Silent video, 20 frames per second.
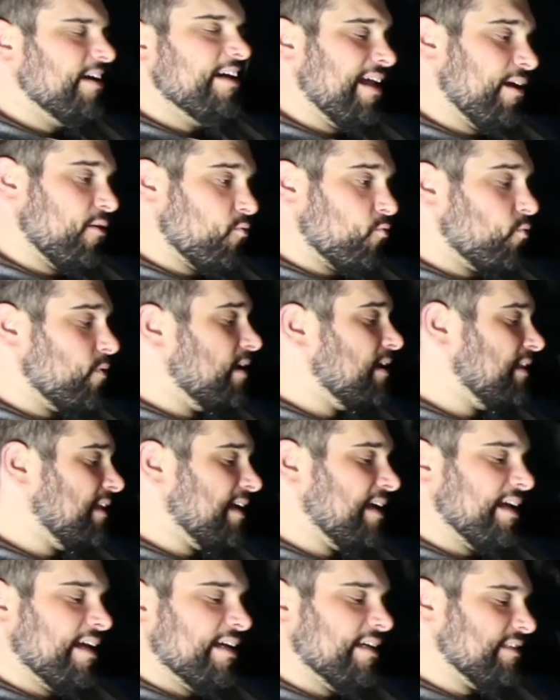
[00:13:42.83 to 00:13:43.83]
It
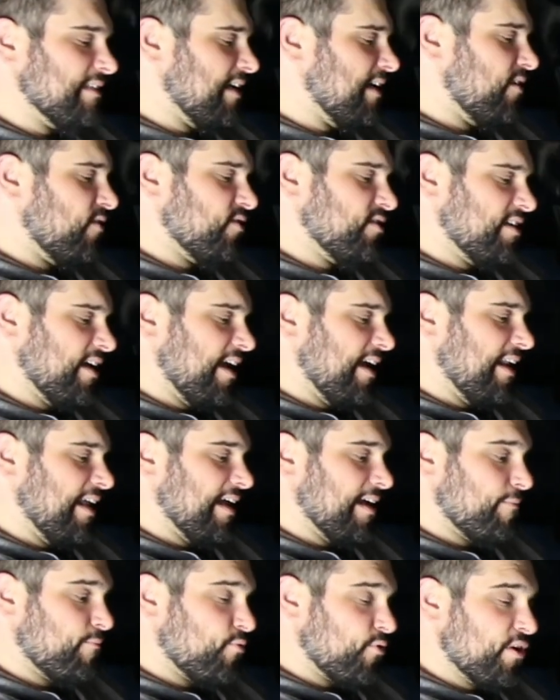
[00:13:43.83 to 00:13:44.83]
really is
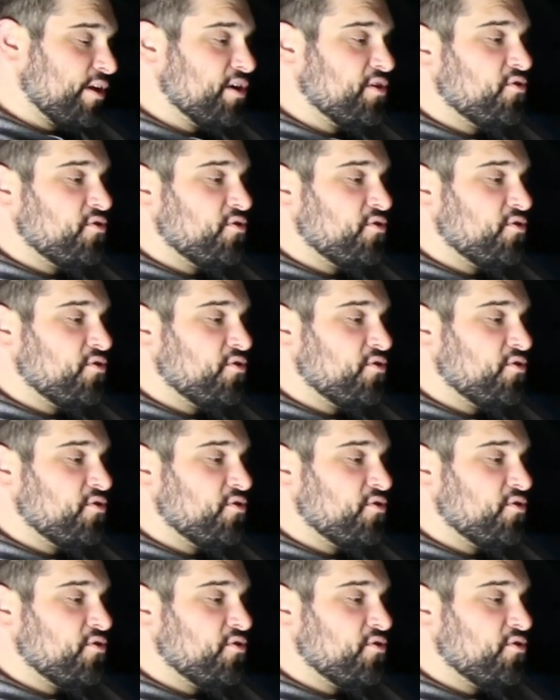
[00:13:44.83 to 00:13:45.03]
entertaining and pretty